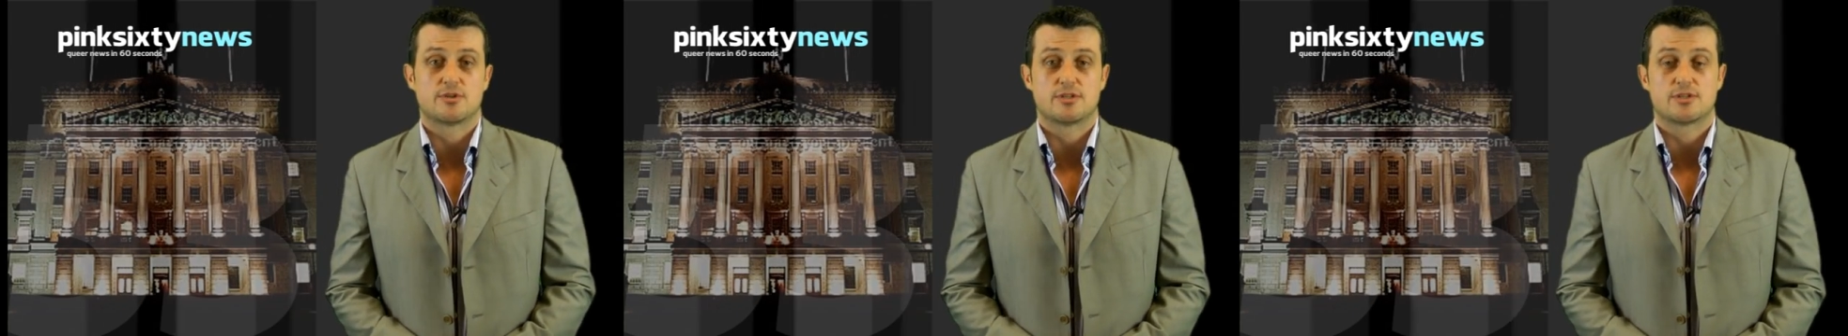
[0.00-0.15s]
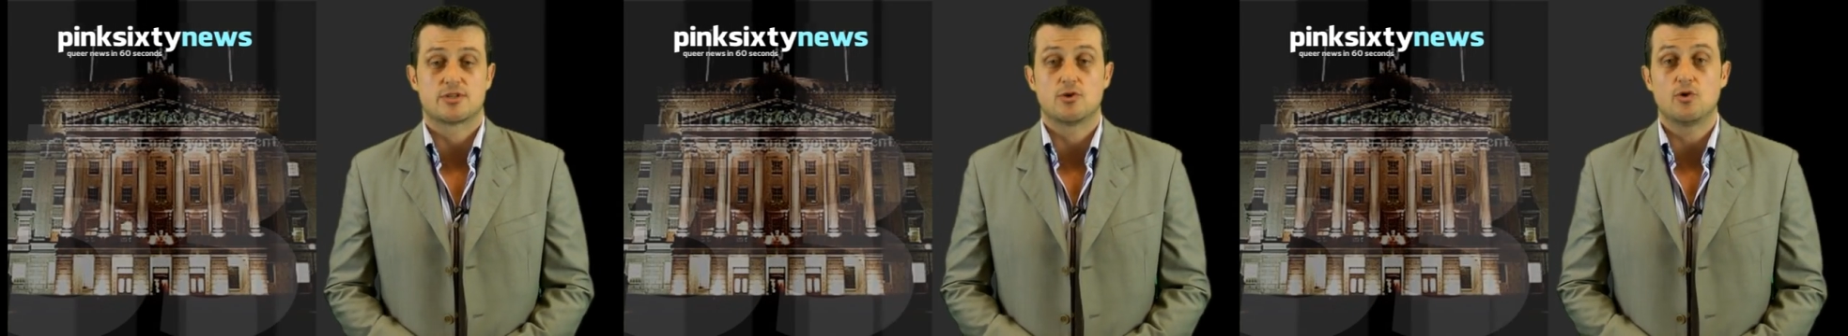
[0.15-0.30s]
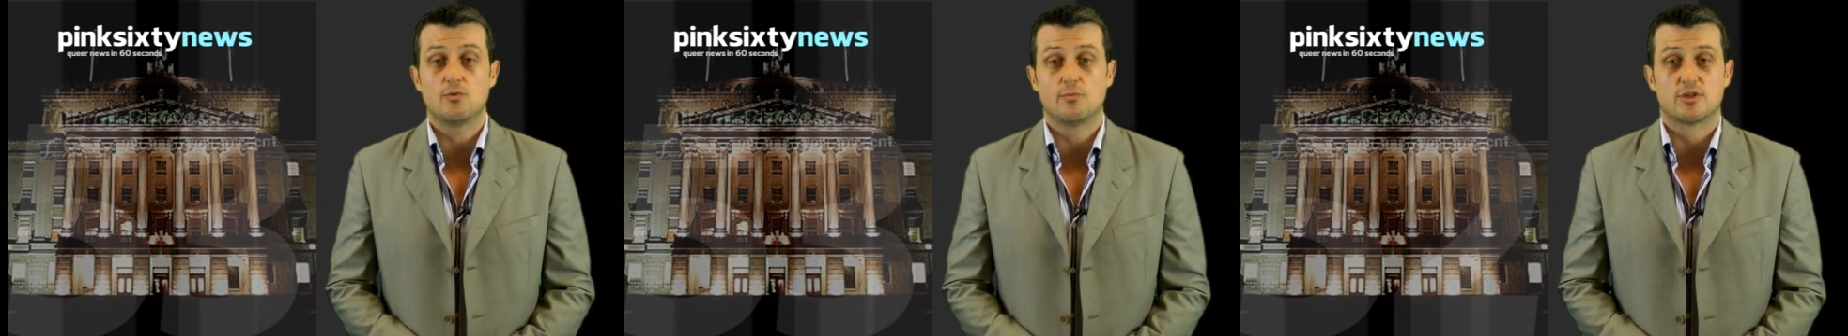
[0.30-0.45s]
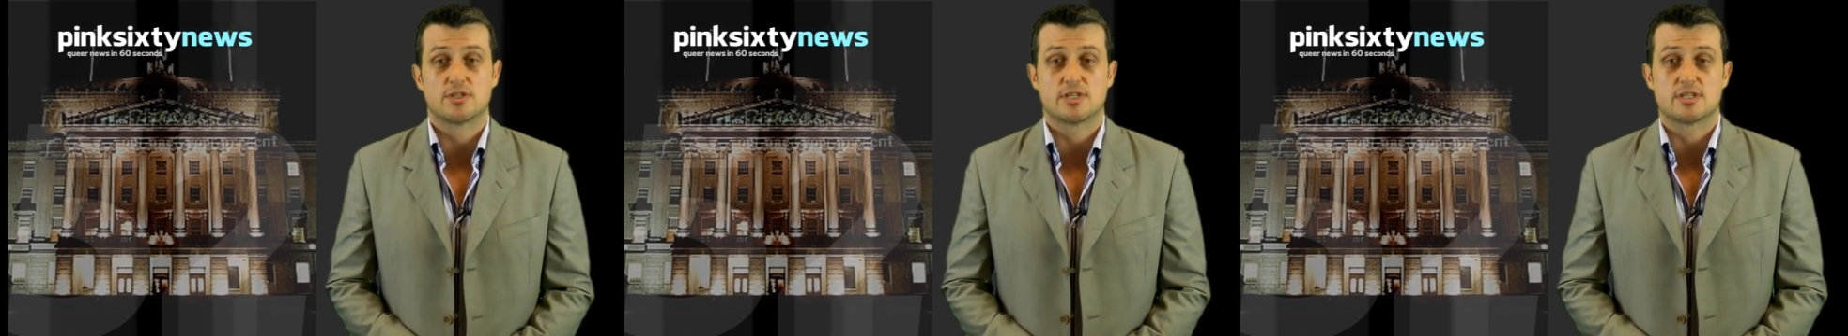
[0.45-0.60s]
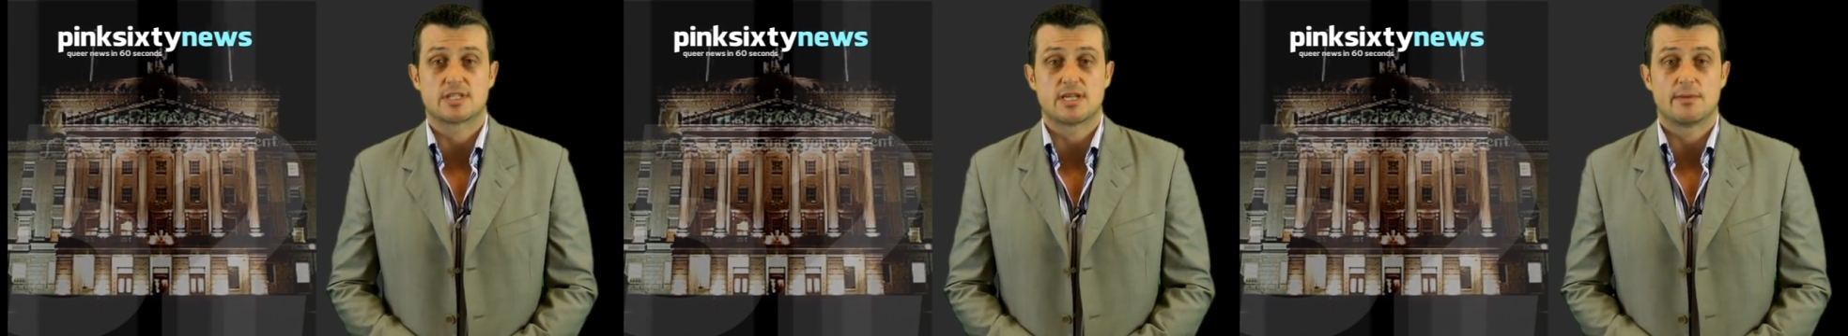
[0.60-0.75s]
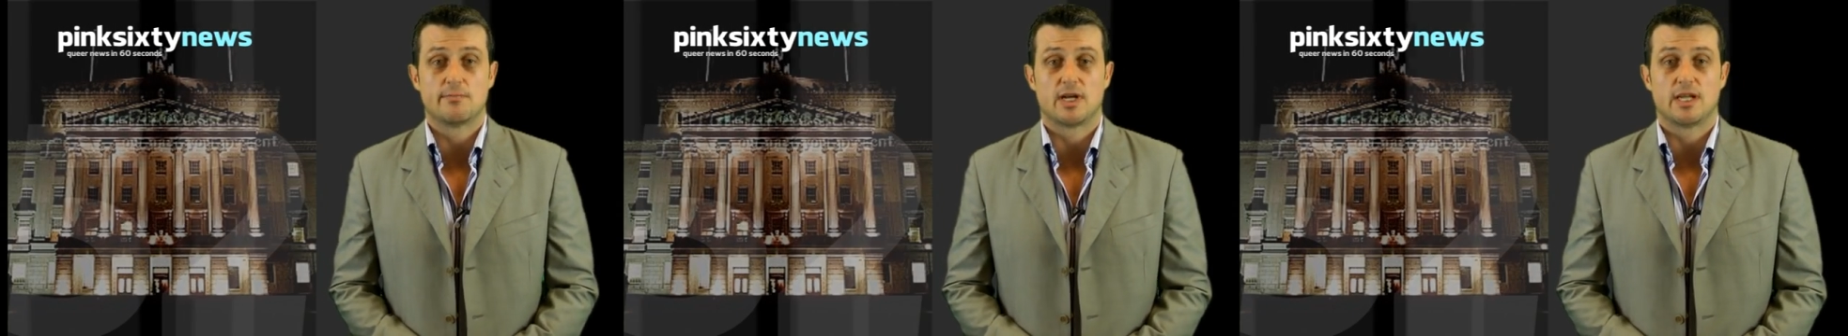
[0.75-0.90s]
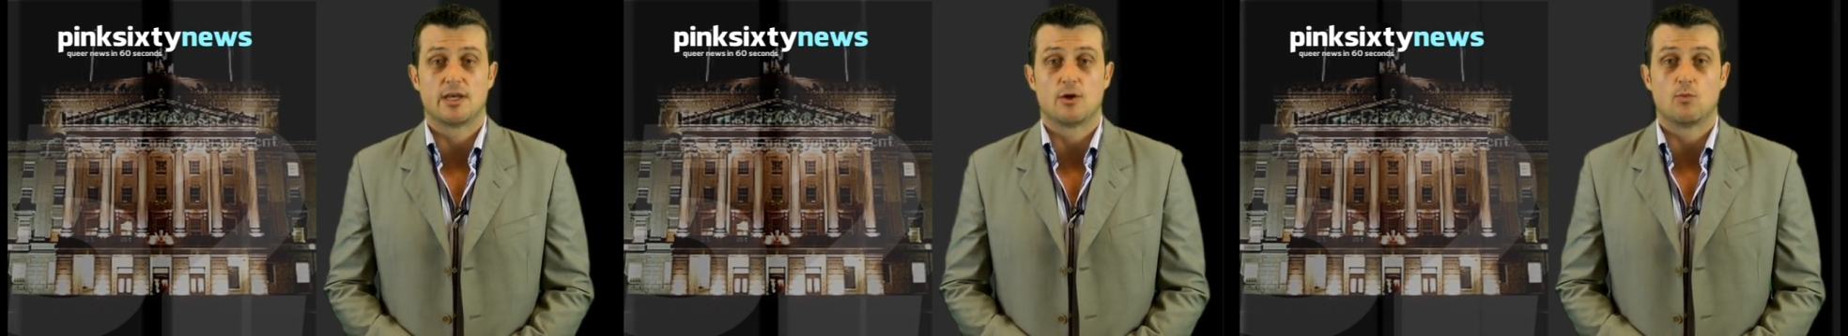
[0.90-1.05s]
the Stormont
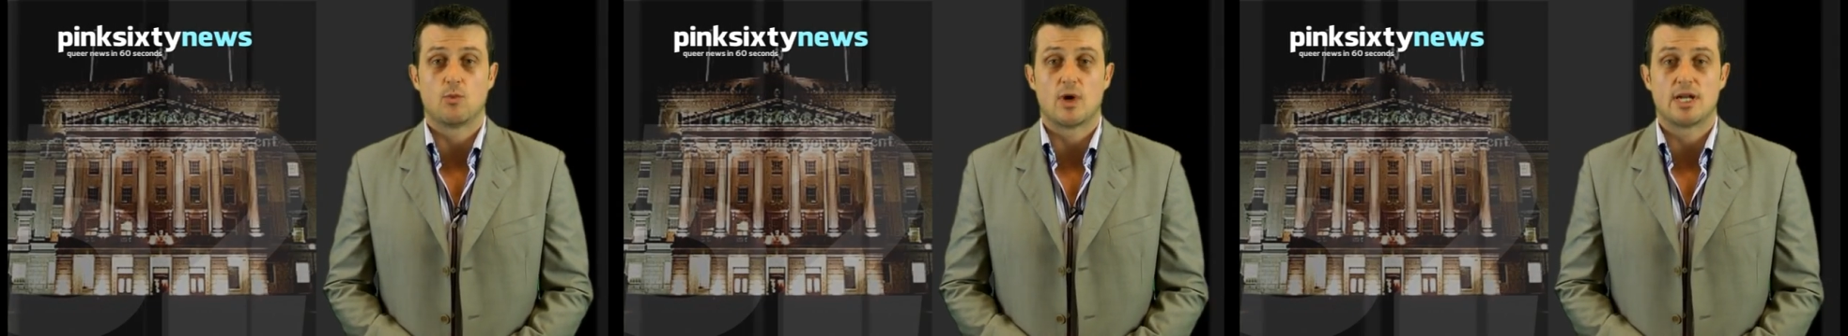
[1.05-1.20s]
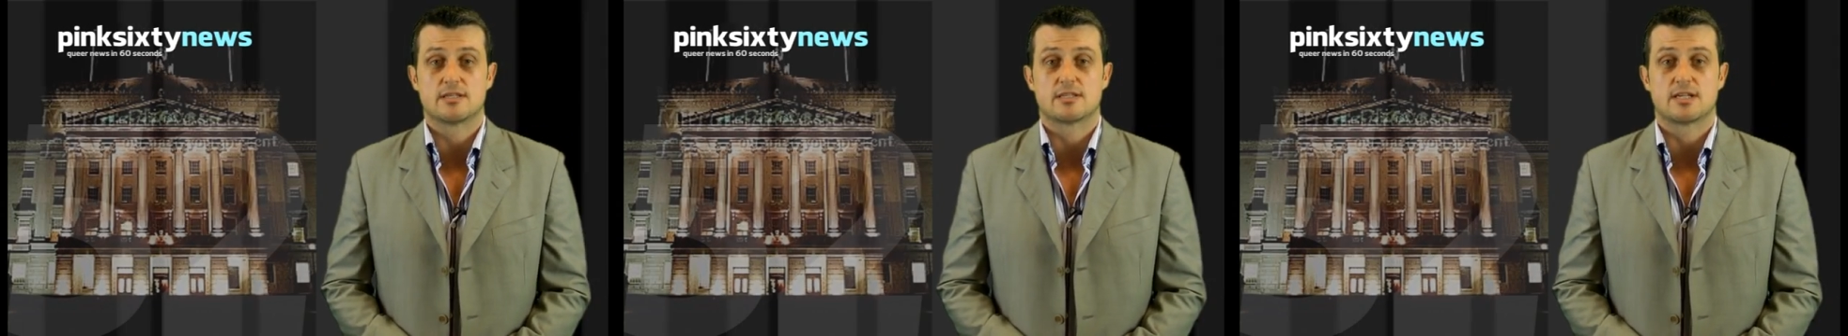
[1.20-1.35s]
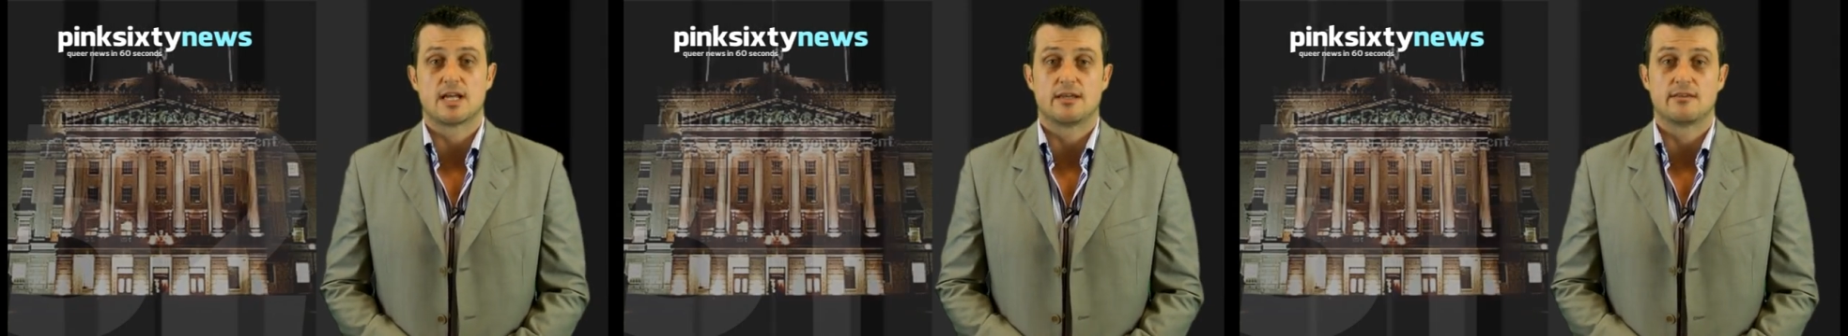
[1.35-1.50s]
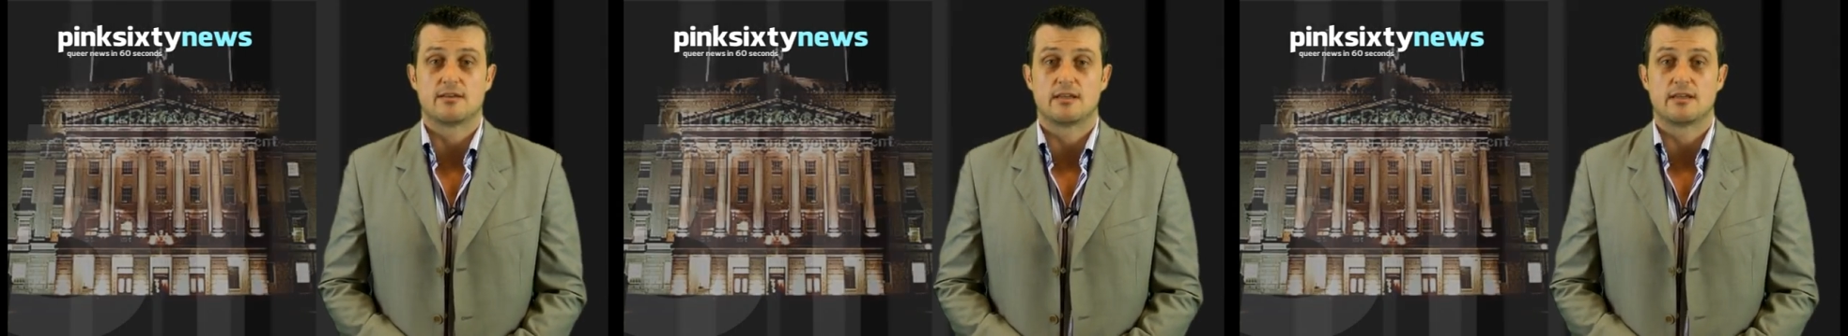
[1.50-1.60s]
Assembly on Wednesday